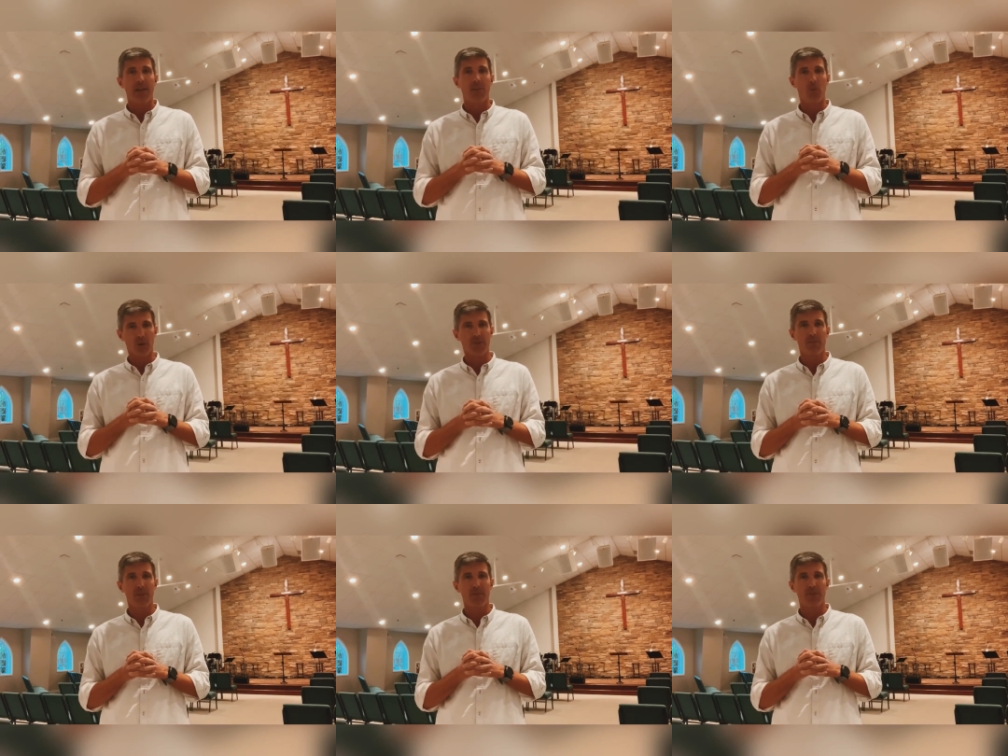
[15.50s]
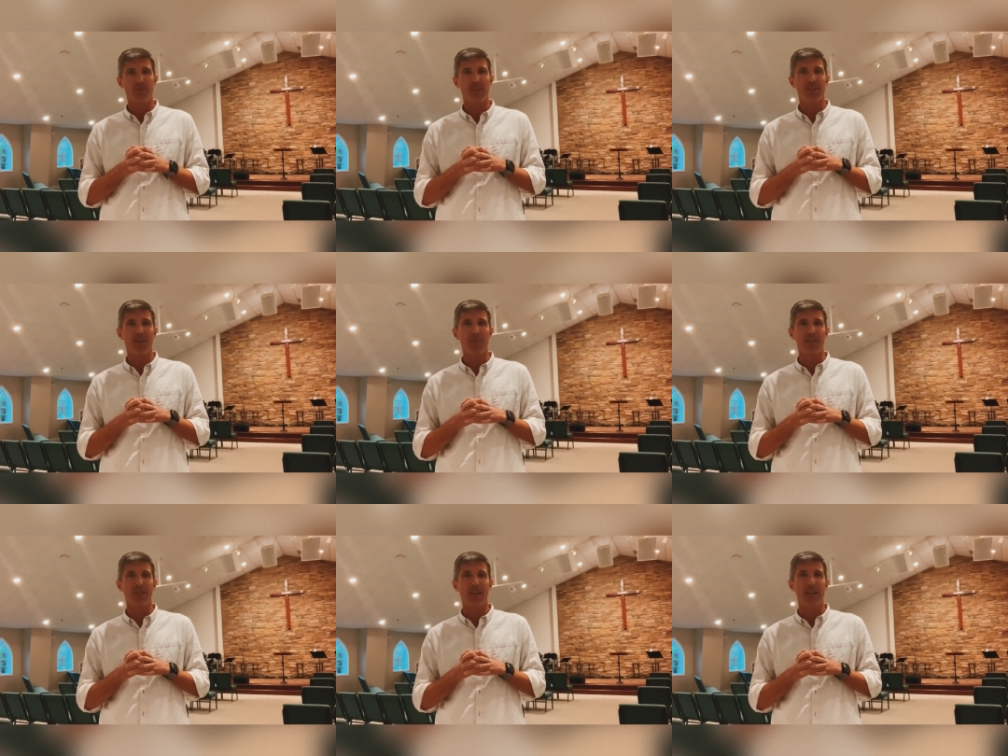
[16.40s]
the worship service for this
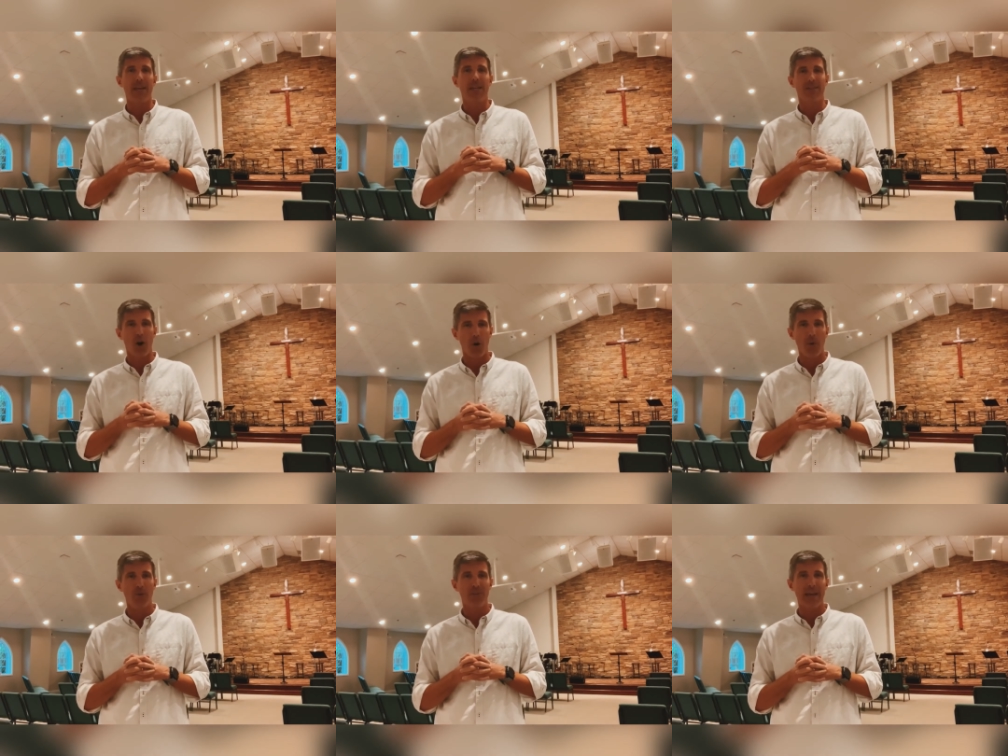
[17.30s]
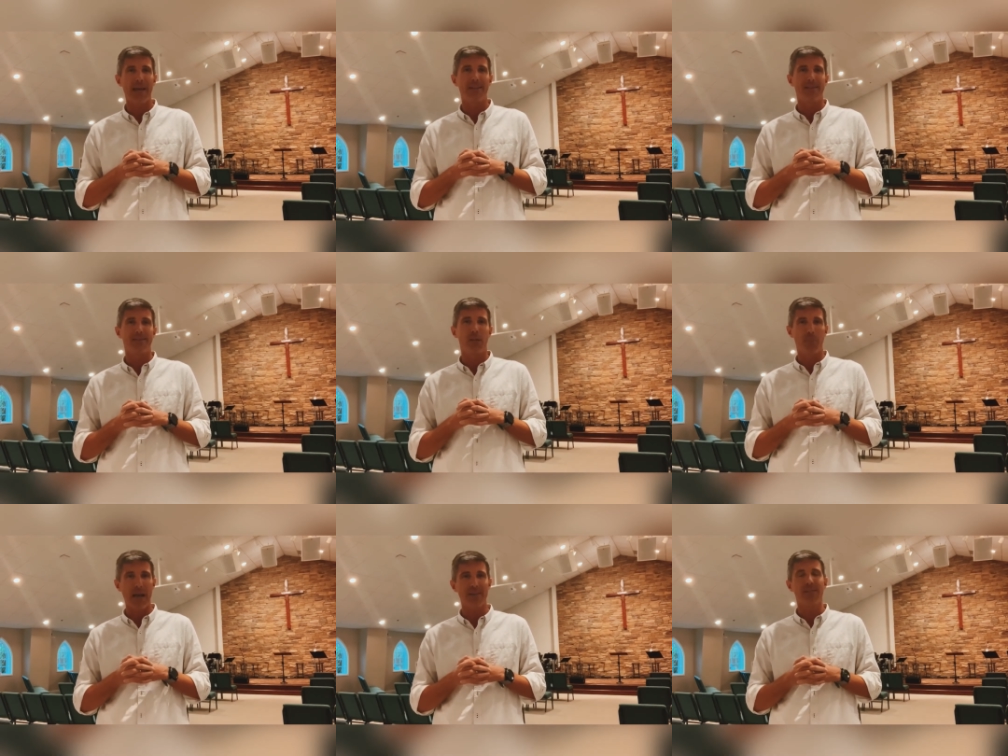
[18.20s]
coming Sunday is almost at
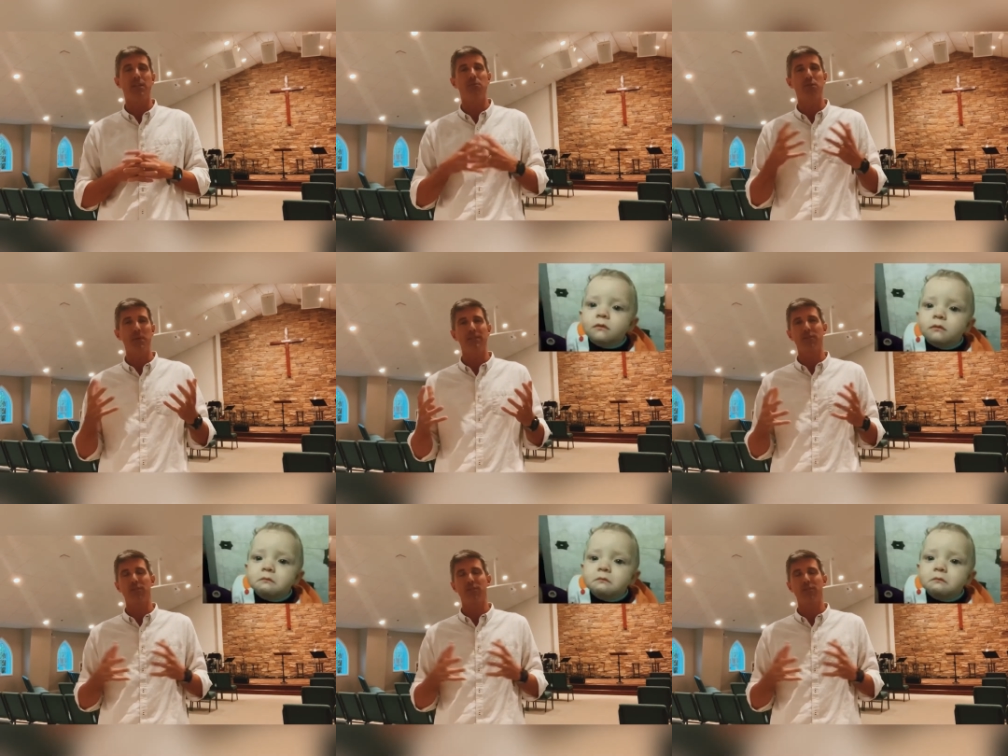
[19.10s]
capacity, which means there's